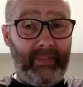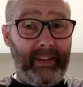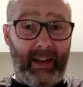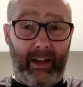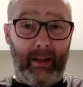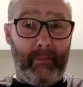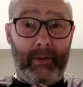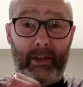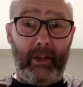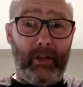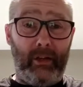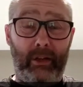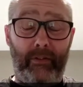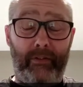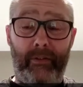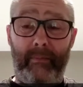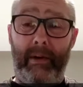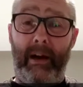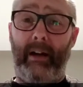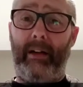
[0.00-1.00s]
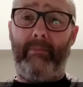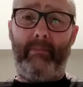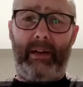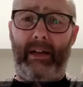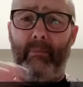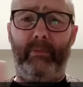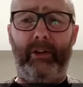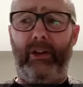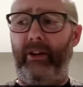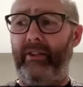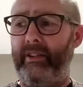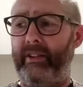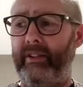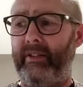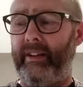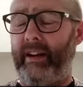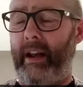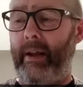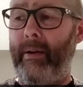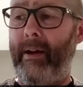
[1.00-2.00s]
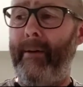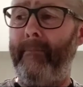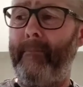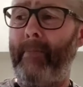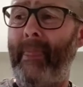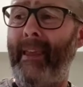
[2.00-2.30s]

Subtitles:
I could be totally off the mark, but I'll put it on the screen anyway.